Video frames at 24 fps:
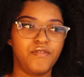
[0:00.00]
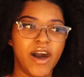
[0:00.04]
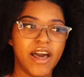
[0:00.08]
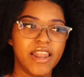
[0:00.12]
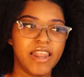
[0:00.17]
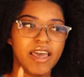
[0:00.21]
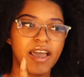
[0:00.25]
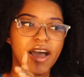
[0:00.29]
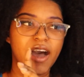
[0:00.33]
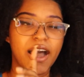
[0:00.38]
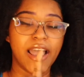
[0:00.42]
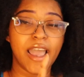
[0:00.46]

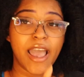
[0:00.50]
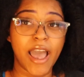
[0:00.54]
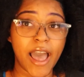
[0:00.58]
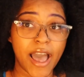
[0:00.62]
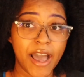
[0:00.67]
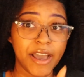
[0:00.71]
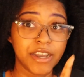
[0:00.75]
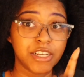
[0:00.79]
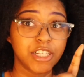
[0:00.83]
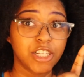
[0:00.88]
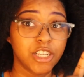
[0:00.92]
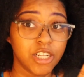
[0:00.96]
violent I
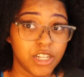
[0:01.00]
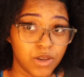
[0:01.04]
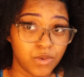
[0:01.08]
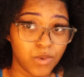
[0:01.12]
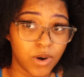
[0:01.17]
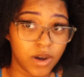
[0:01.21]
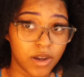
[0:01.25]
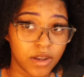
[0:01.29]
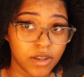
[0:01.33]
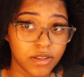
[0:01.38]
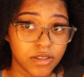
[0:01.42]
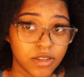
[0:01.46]
actually
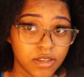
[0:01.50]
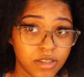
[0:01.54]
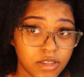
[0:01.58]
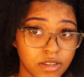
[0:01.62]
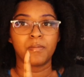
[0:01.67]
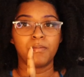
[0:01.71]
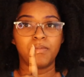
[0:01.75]
was,